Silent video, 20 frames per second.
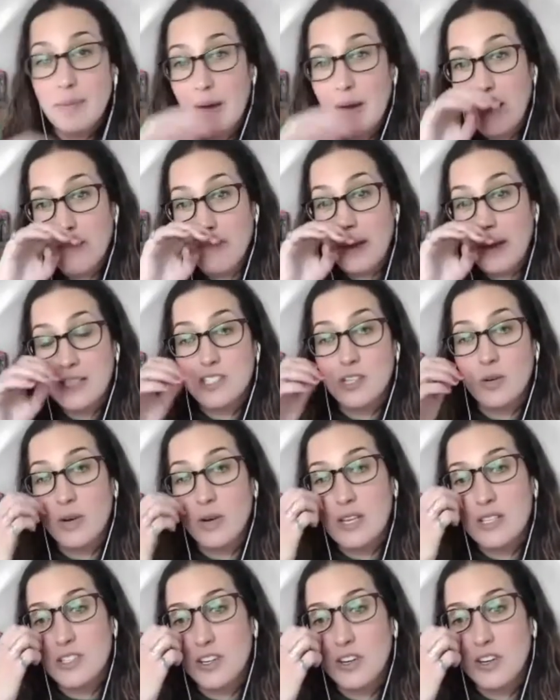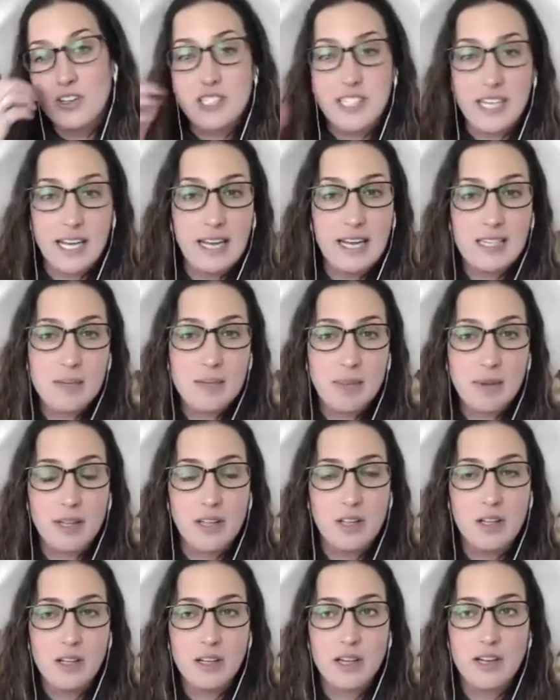I, bet. So what does your day
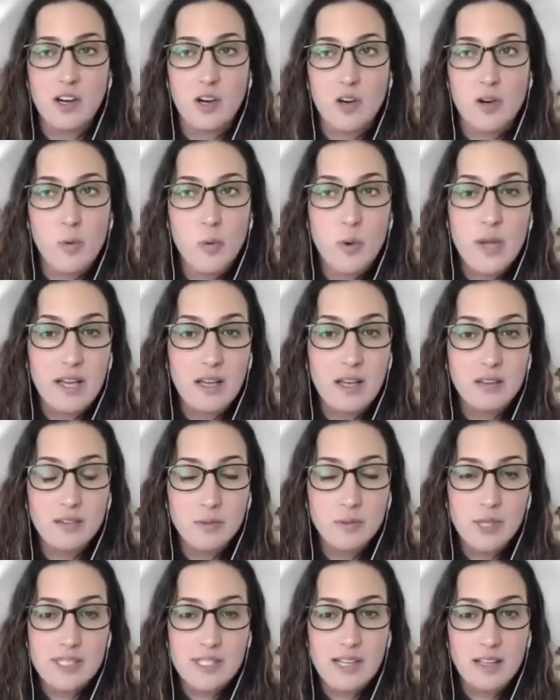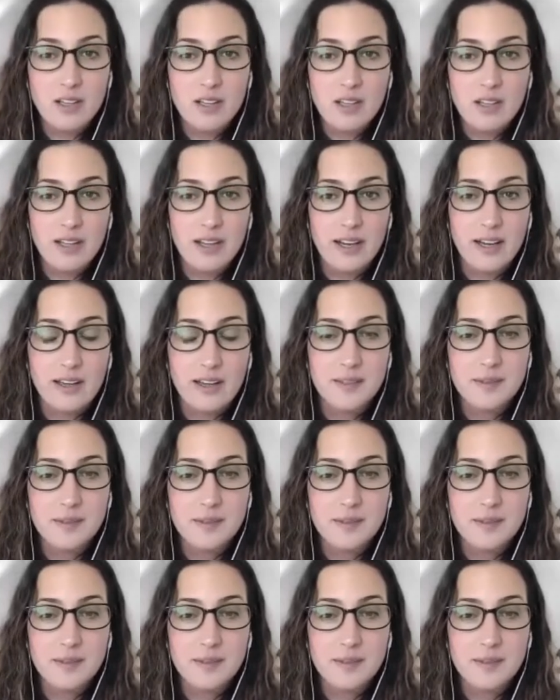typically look like, or your week? What does that look like?